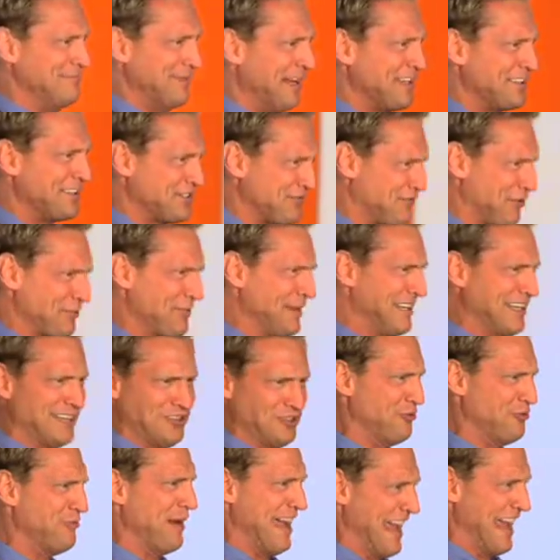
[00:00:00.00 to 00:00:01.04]
minutes for me to
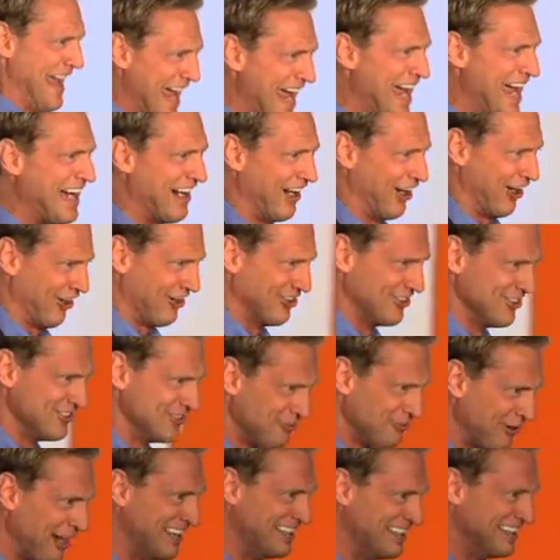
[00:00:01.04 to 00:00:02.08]
do my hair,
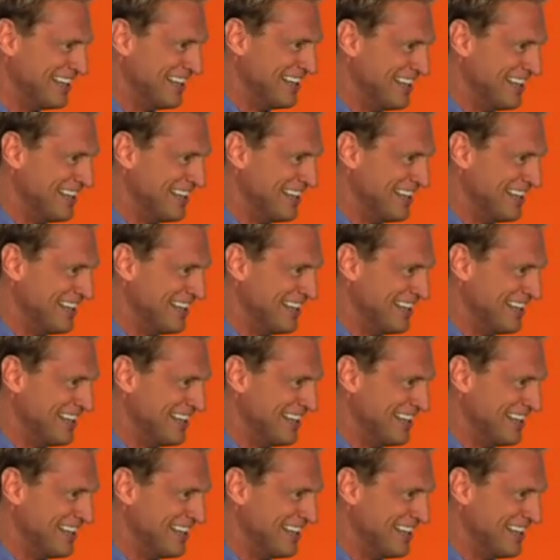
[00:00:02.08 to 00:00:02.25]
right?